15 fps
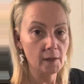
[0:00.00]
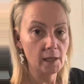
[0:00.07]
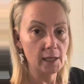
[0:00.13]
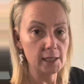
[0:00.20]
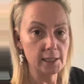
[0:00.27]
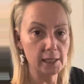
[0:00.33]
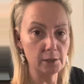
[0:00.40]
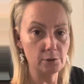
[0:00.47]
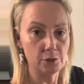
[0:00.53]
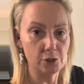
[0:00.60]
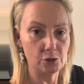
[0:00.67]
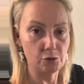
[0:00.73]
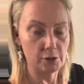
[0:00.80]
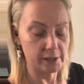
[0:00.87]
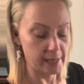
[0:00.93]
continues to
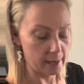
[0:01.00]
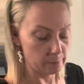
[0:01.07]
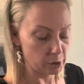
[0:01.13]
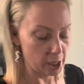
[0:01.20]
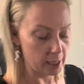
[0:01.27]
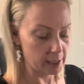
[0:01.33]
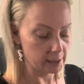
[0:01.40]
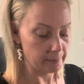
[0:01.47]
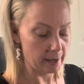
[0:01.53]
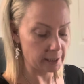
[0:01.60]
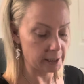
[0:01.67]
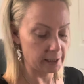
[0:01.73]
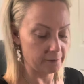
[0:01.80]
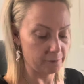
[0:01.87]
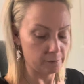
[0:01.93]
do the same shit and expect
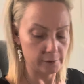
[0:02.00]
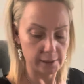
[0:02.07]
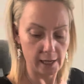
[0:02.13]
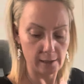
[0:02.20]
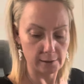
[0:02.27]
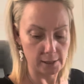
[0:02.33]
a different result.